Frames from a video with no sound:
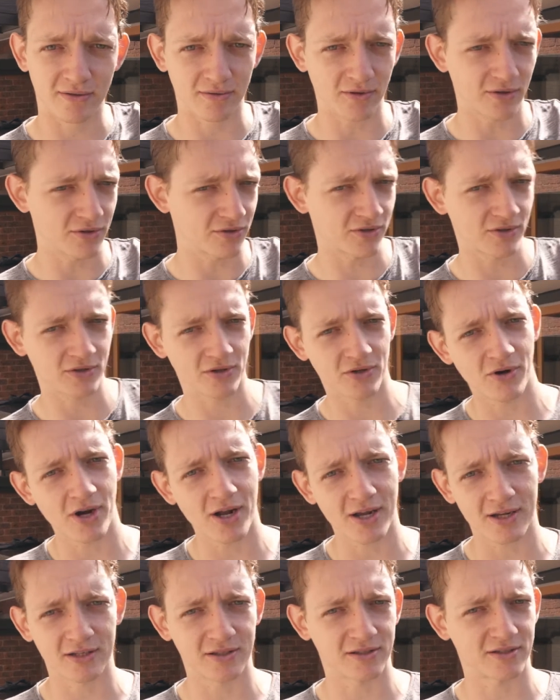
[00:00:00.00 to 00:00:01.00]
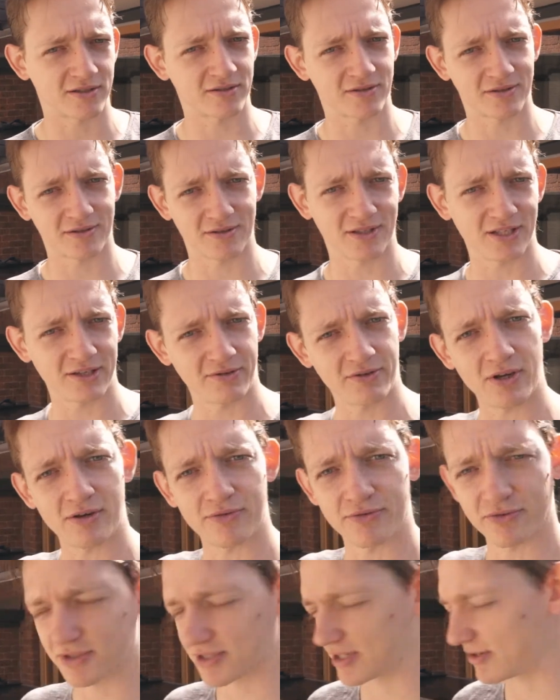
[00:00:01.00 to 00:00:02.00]
onto the grass and leave it
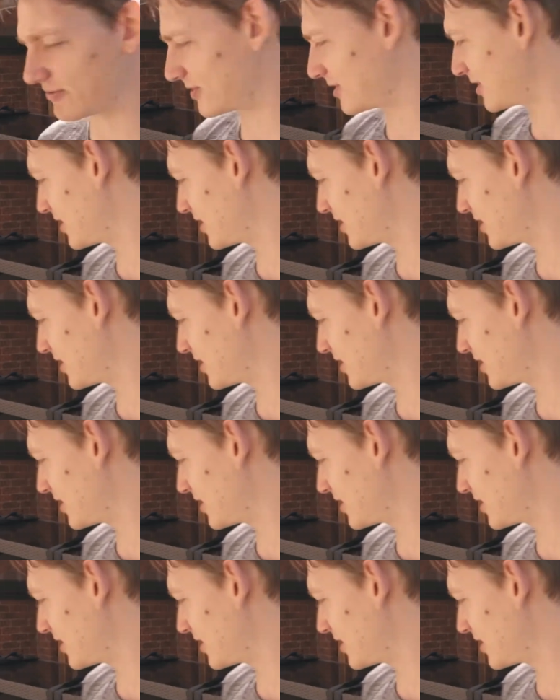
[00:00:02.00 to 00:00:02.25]
off for seven